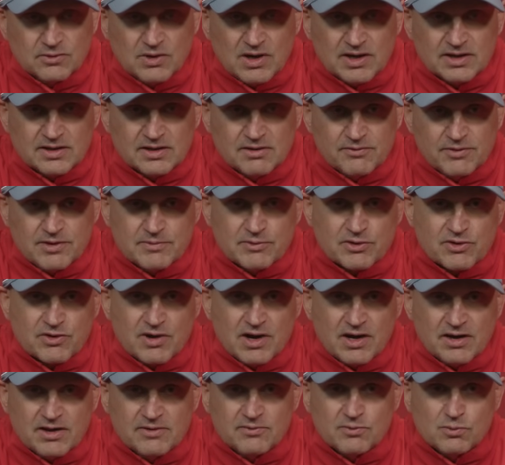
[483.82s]
Well, I give him
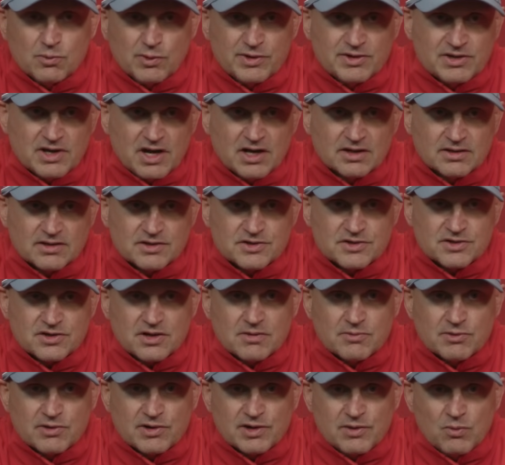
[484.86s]
credit. Even when we talked this
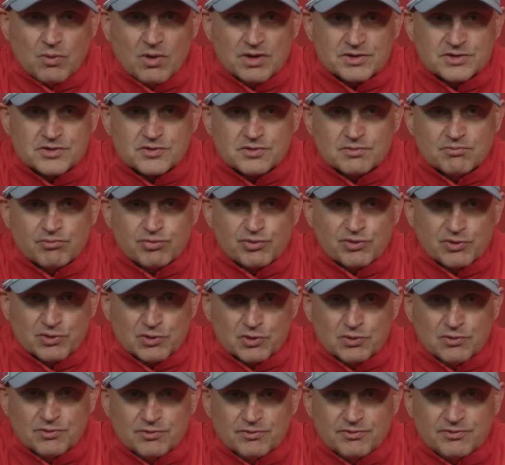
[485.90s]
summer, he wants to
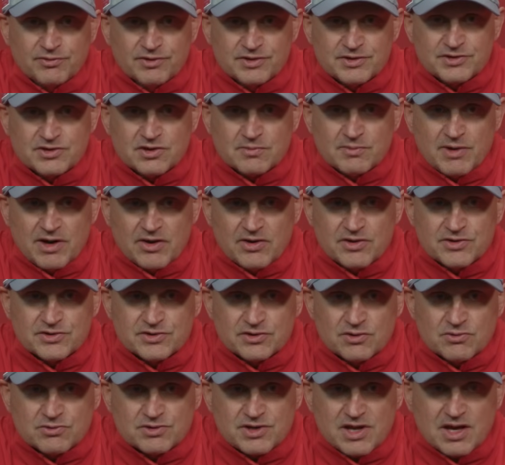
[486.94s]
improve in some areas
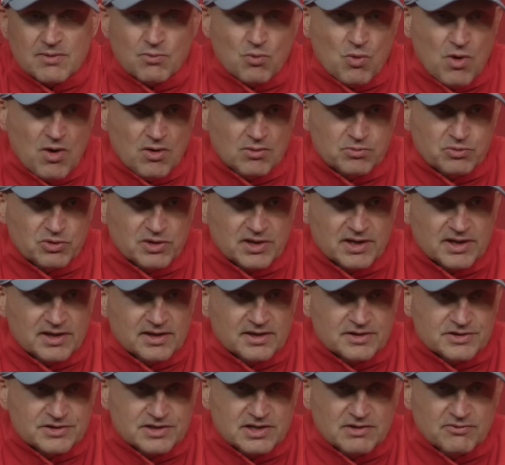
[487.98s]
of those game, wall play,
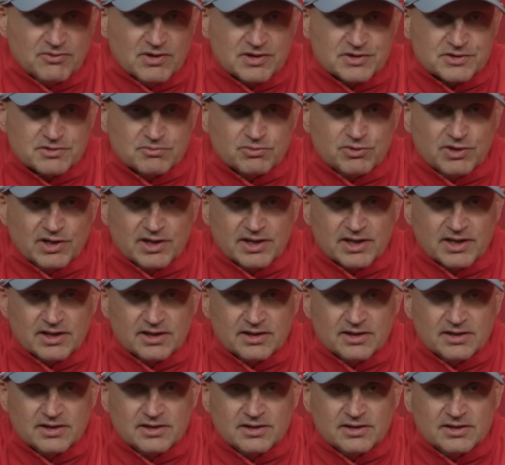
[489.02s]
his defensive
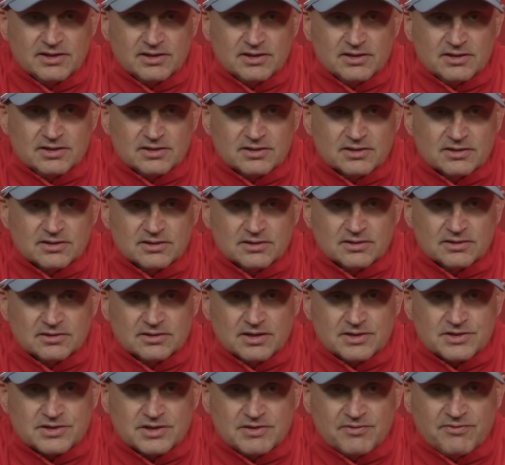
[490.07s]
play.
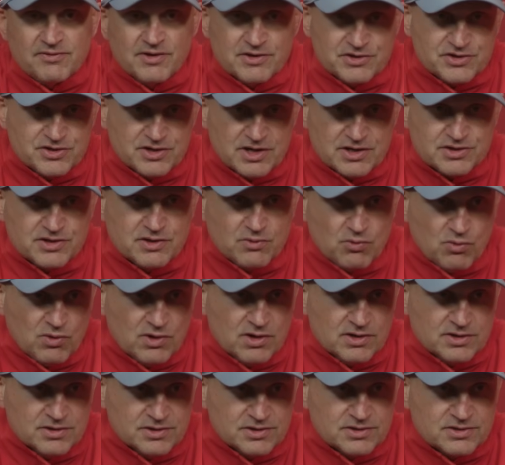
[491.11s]
As efficient as he
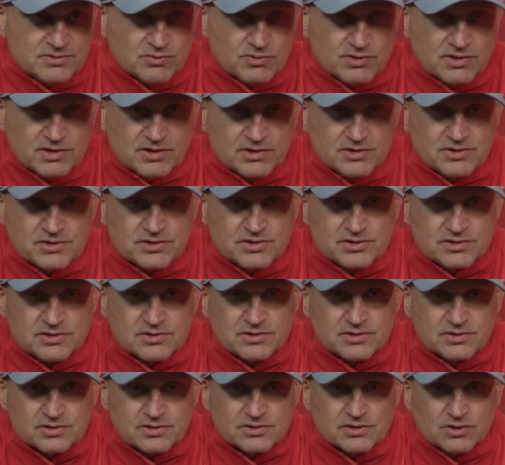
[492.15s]
was with
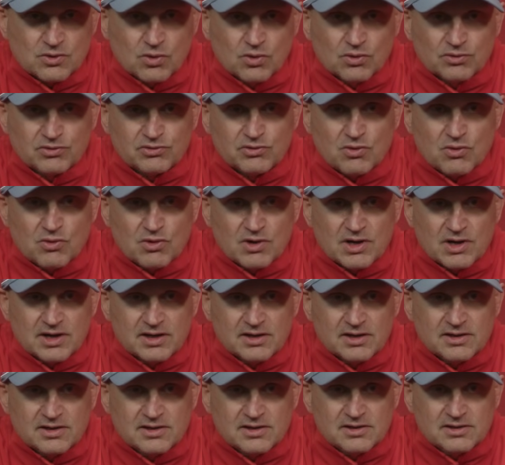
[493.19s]
his goal
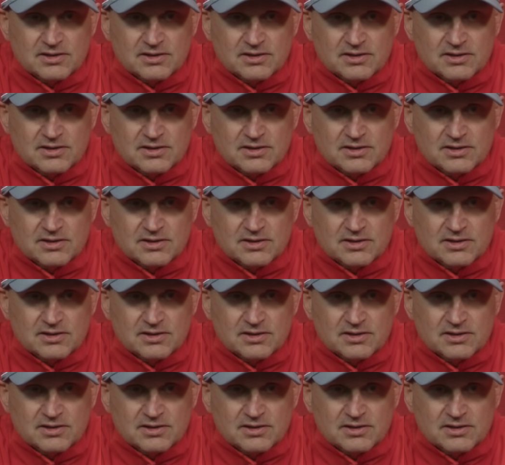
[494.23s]
scoring,